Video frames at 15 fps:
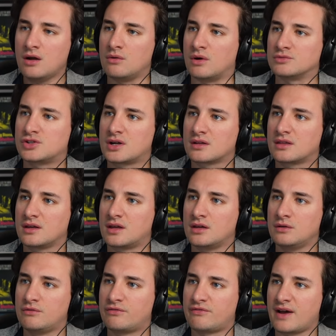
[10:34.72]
I'm trying to think
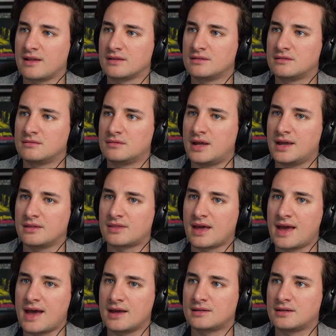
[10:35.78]
who fell and hit their
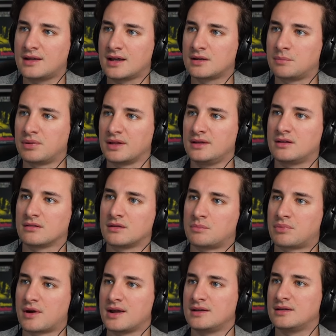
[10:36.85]
head and had a bleed on the
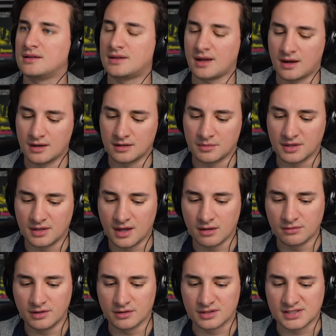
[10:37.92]
brain and died. I mean, the
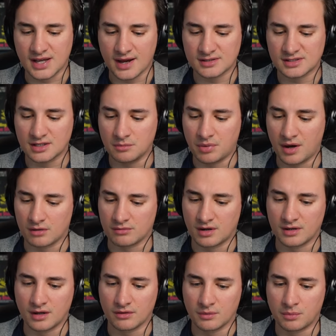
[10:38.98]
only other tag team partner I
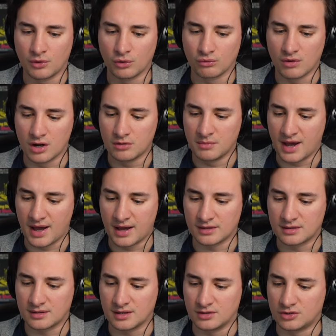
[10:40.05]
know that Paul Roma
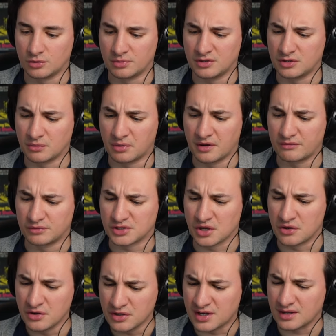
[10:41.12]
had in WWF was
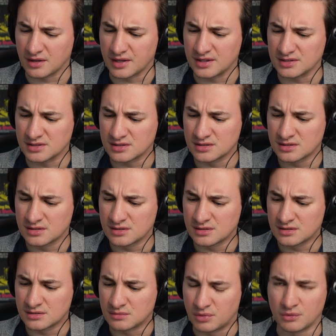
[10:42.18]
Hercules.
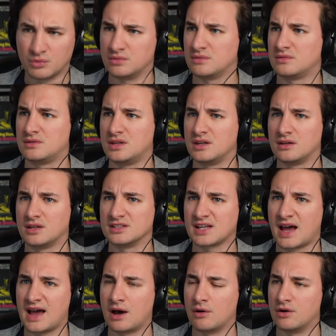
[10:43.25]
But did, is
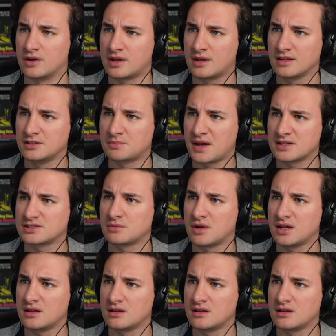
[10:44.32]
that how Hercules passed away?